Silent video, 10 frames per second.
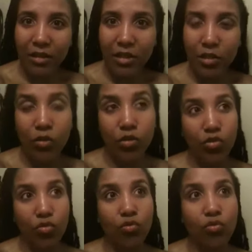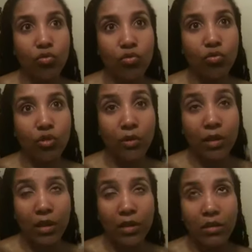so that you so
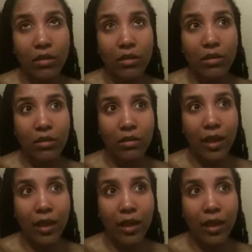that it could